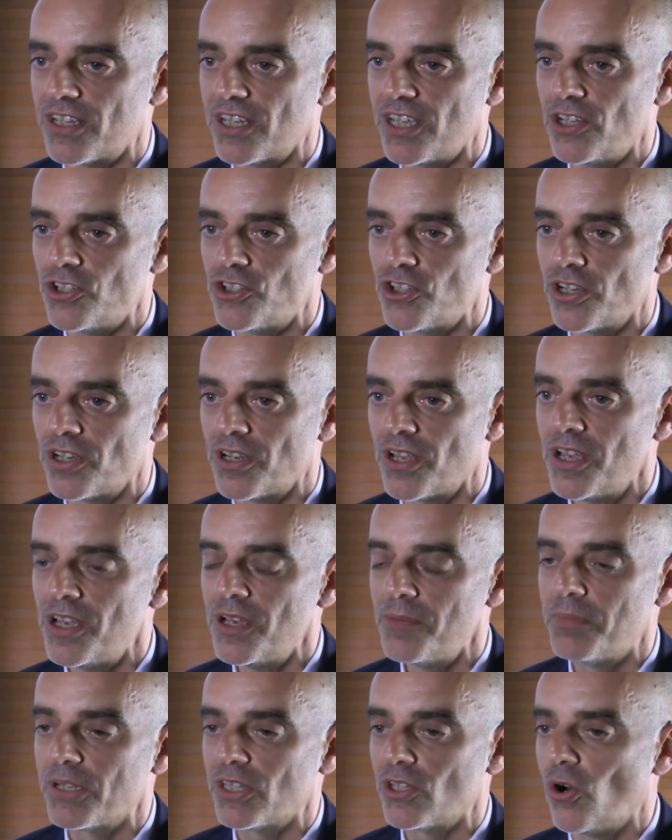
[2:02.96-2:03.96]
region,
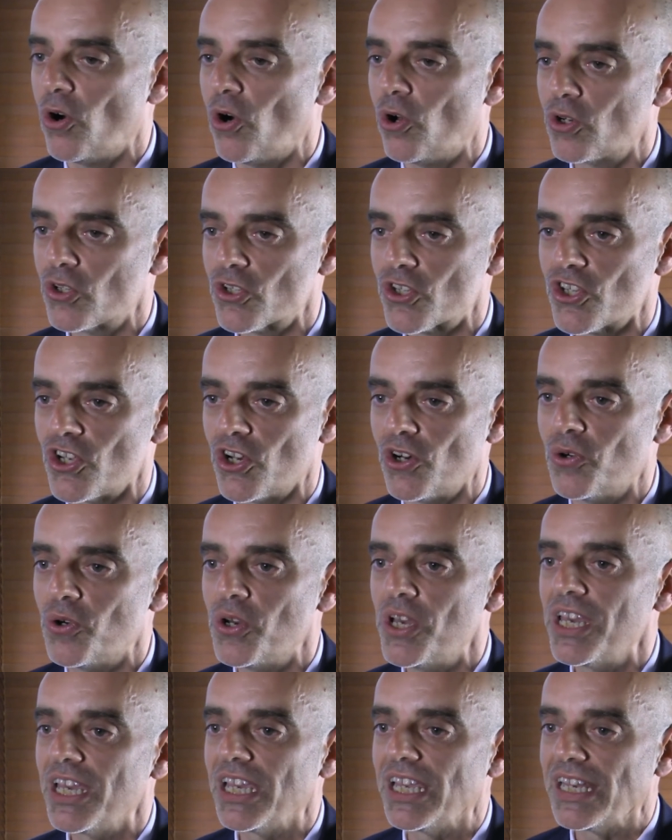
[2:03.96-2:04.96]
but also
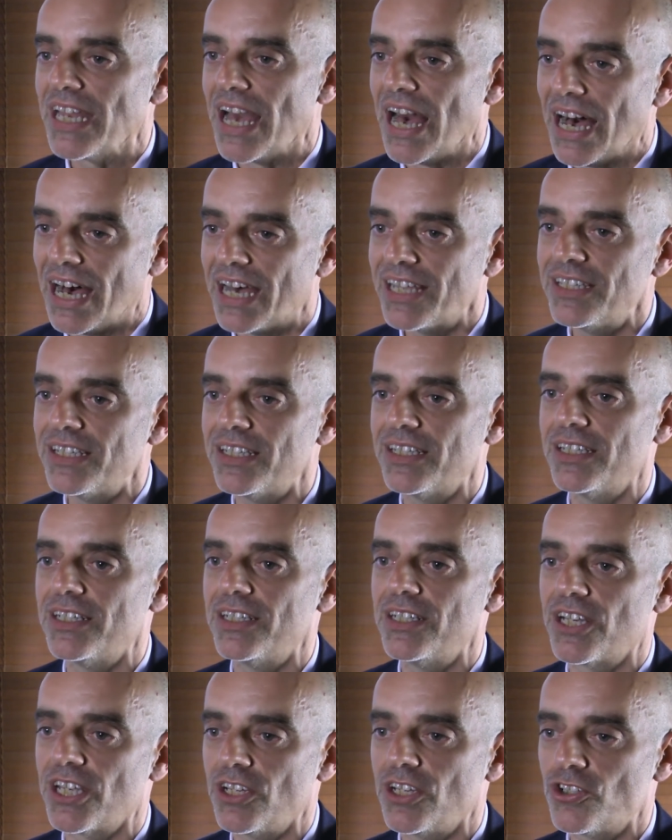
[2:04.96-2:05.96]
in other
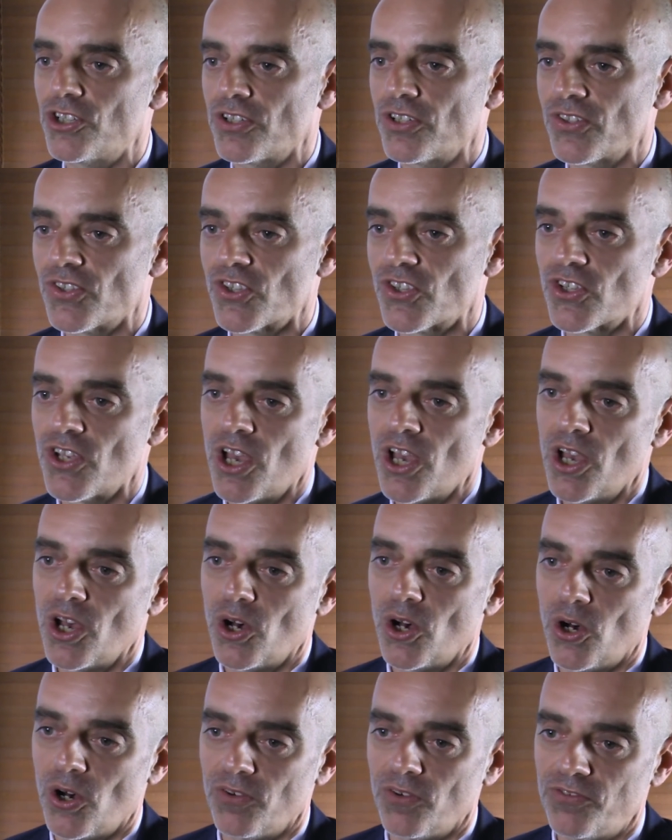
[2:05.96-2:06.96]
regions
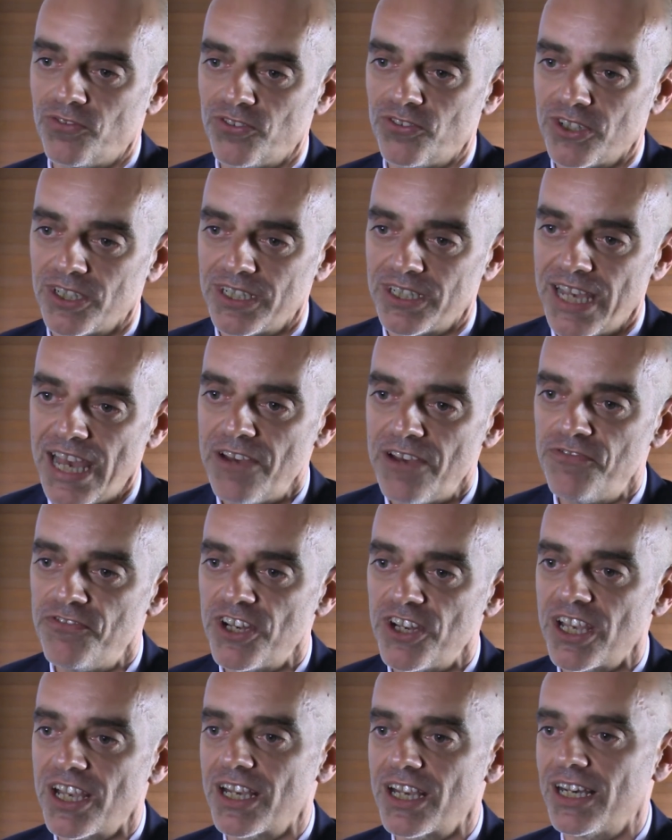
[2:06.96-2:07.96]
of uh,
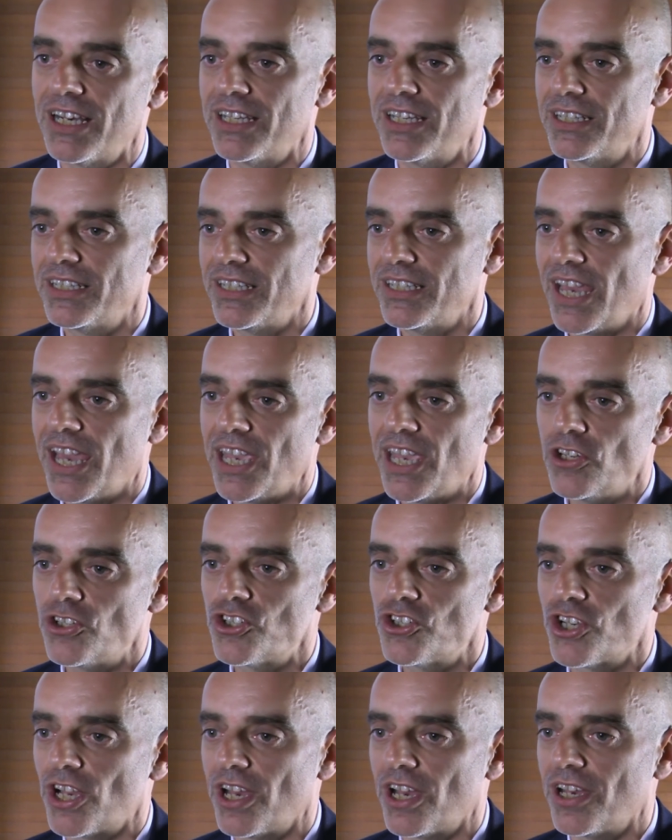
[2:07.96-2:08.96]
Africa,
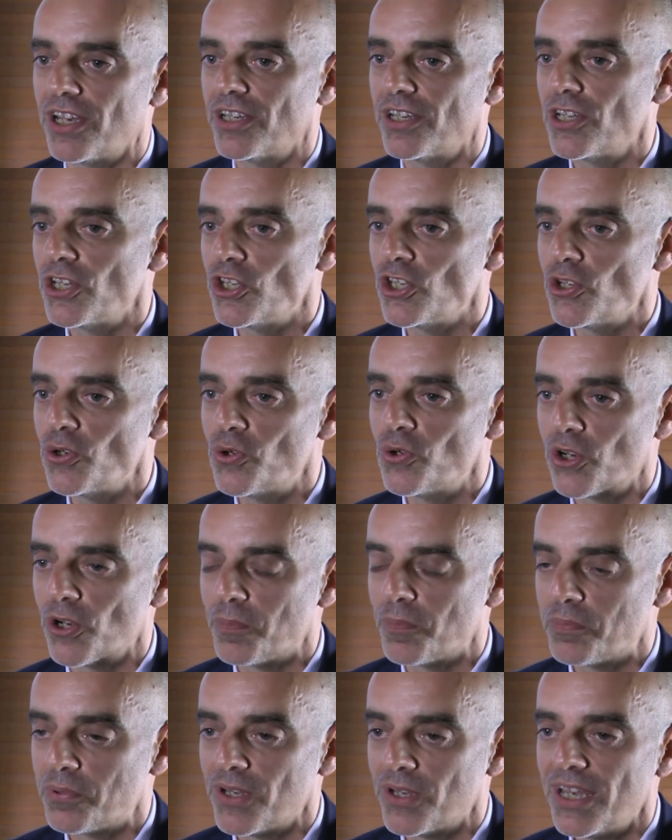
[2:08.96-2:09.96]
Asia,
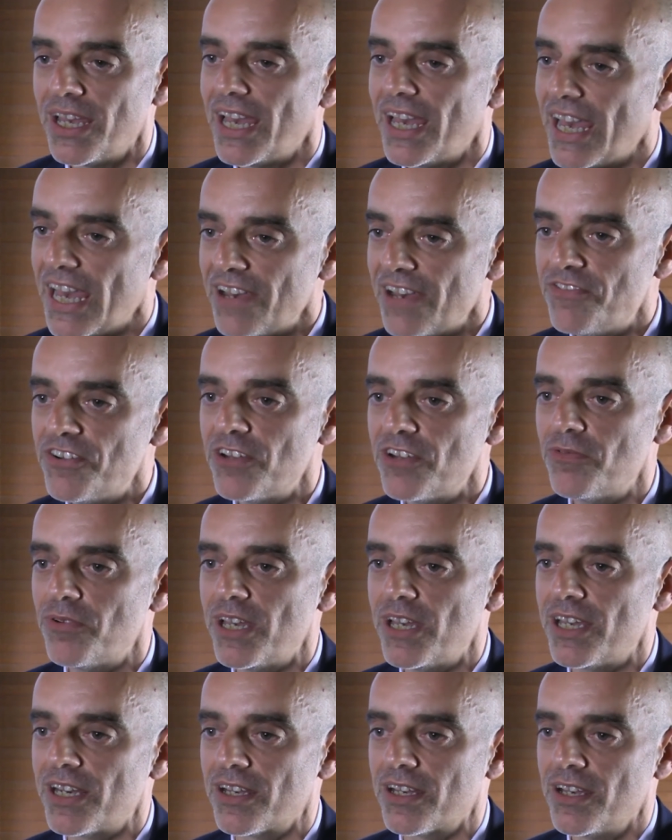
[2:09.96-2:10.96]
Europe,
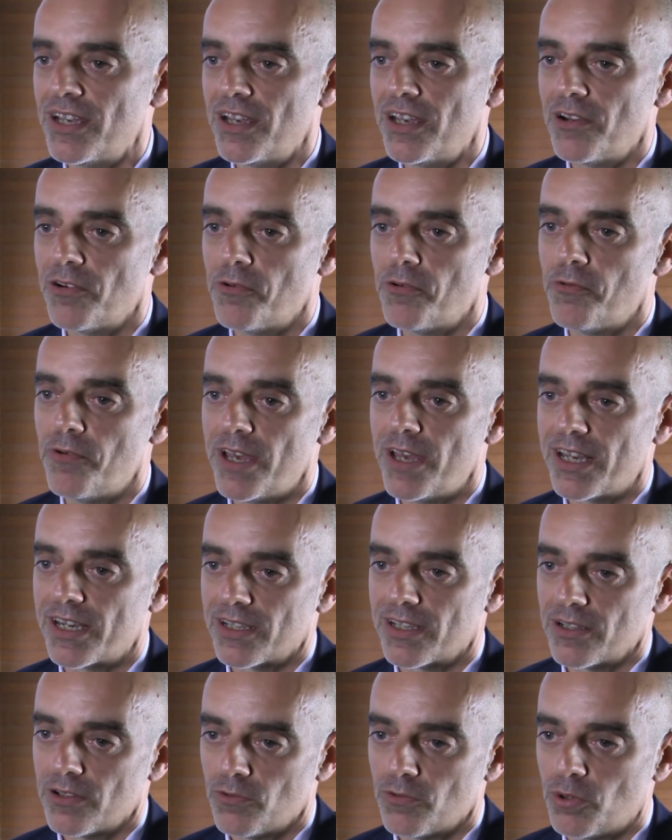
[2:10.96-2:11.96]
everywhere where
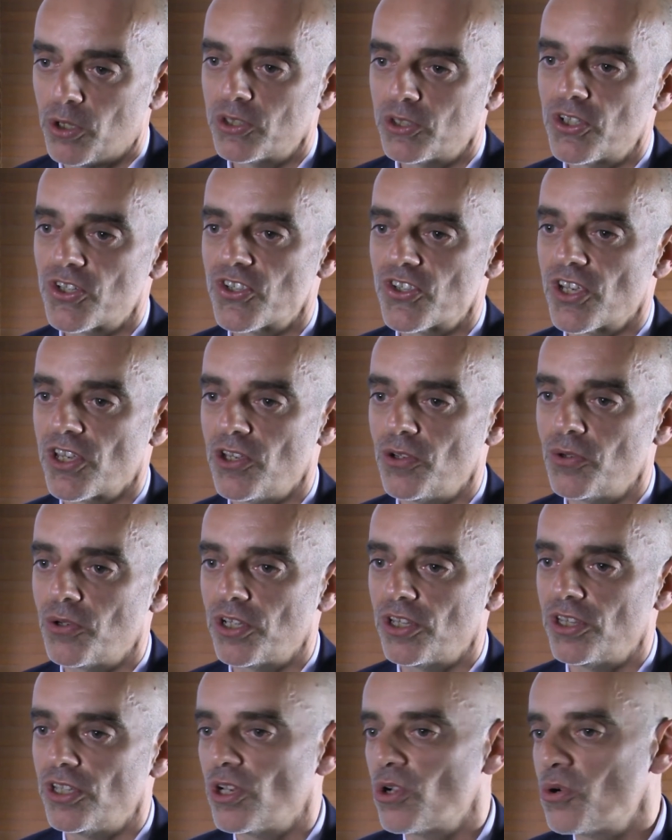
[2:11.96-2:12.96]
water
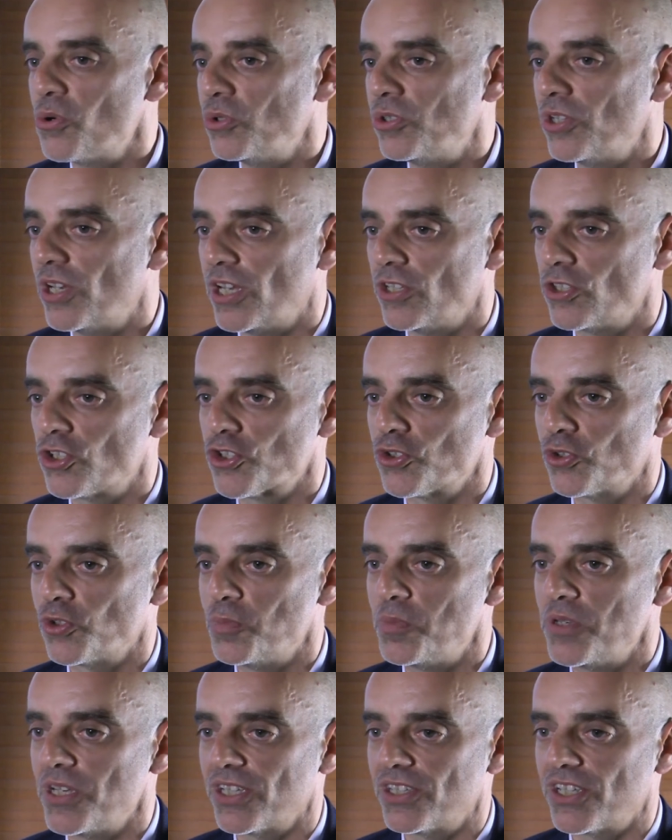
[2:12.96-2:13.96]
security could and
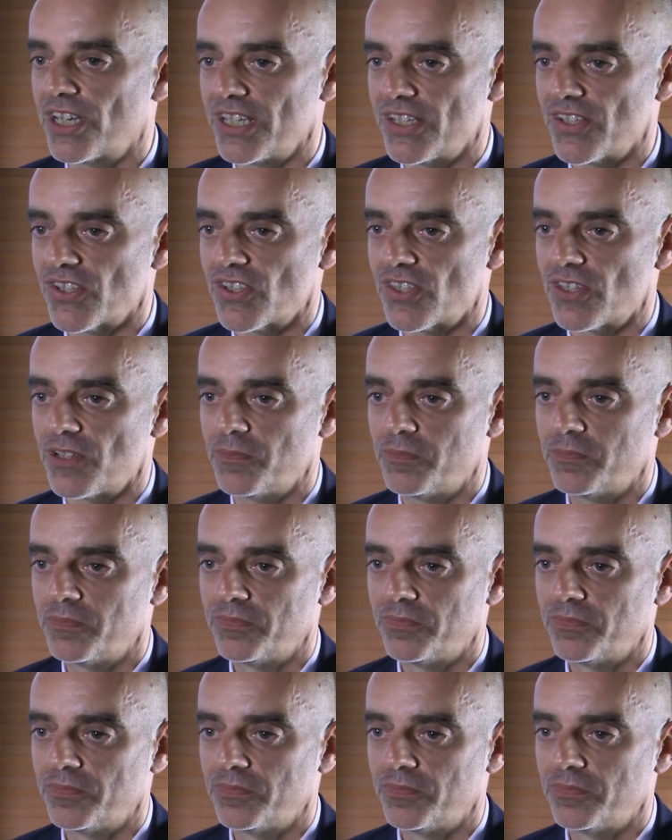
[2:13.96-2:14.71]
should be addressed.